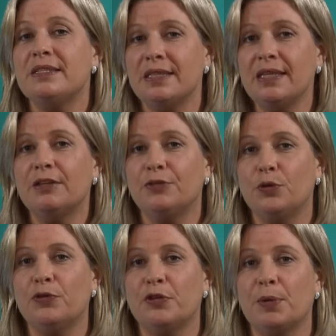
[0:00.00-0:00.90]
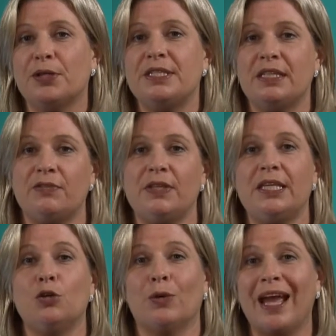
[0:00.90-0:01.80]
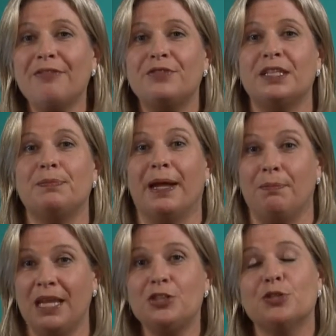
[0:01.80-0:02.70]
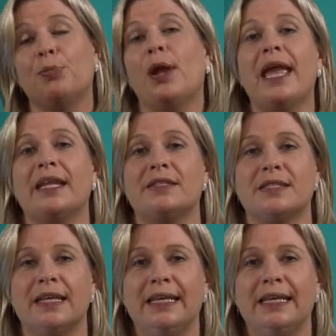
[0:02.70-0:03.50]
seen a few of them on TV crafted by major brands.